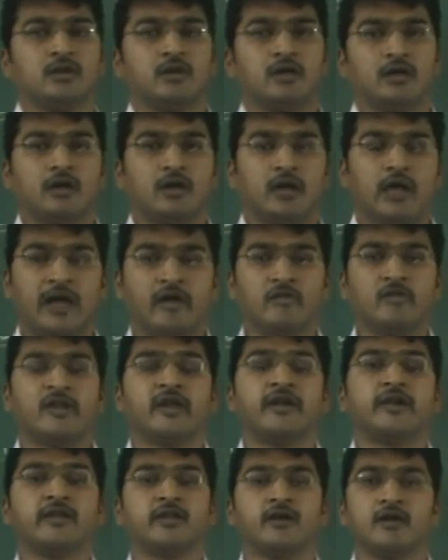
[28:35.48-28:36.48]
have
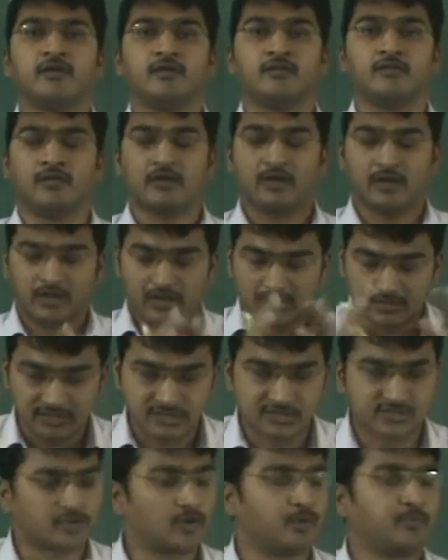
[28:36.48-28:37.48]
an idea on
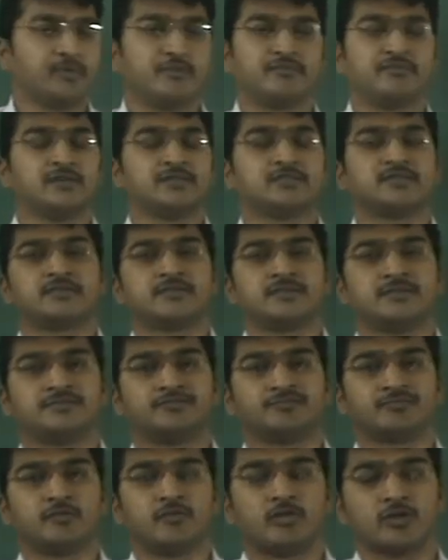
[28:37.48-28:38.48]
this topic first.
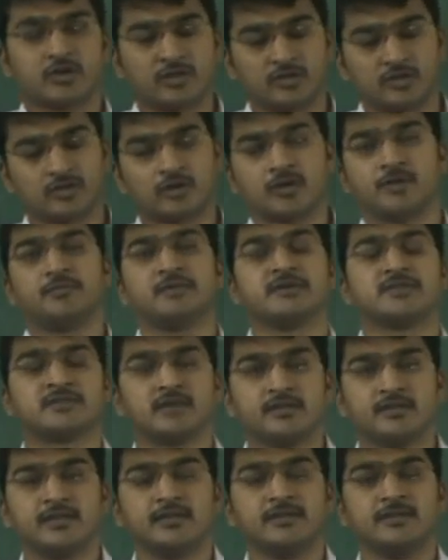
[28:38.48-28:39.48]
What are the topics
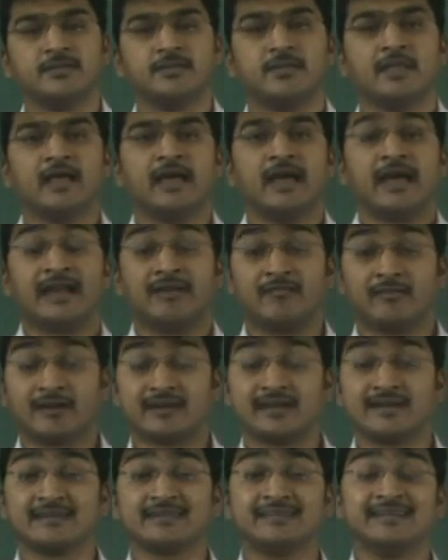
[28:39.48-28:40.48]
are there, and what
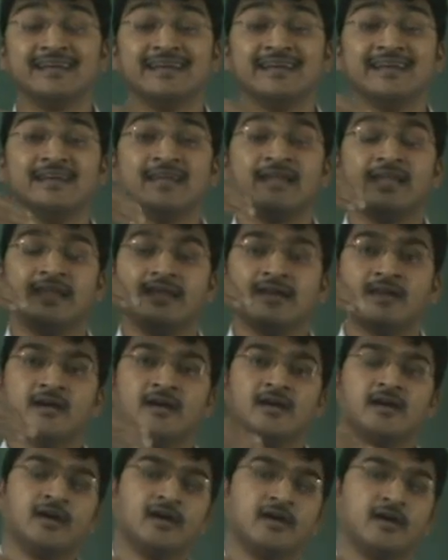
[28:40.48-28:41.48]
are the
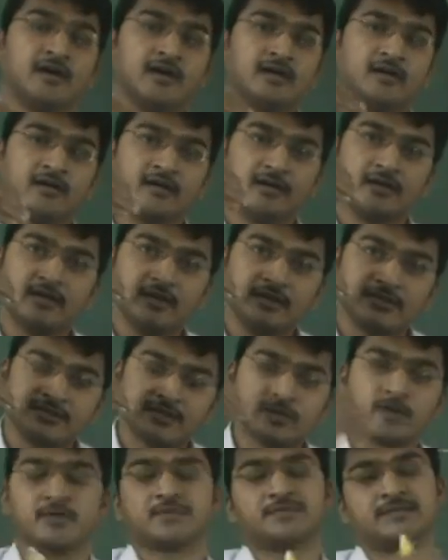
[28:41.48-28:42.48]

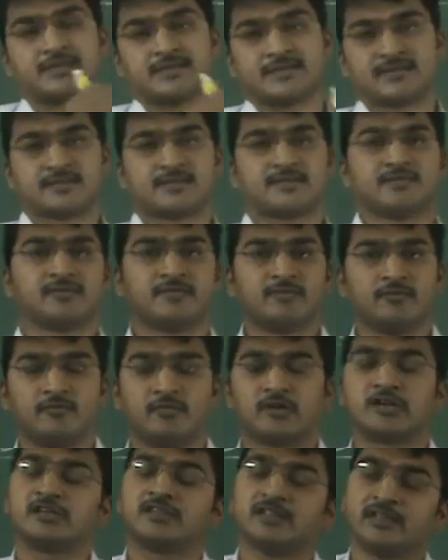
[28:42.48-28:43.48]
synopsis?
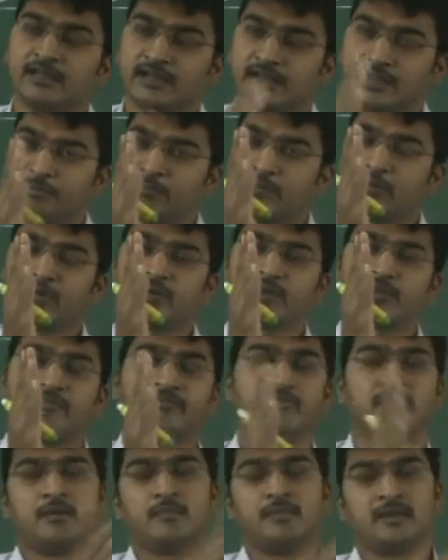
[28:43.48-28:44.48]
What are the important
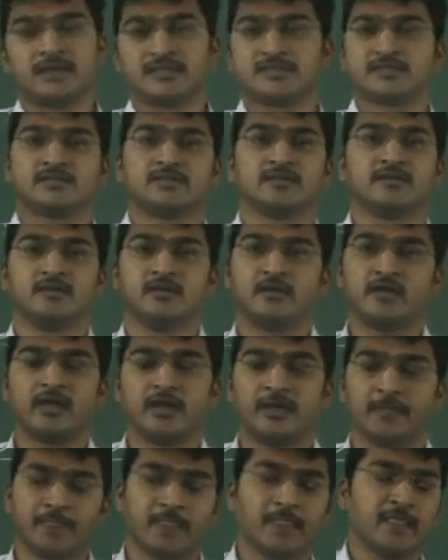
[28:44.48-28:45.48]
formulas?
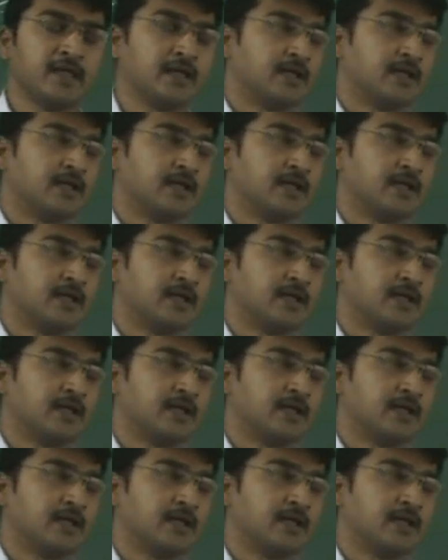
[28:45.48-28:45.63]
Okay.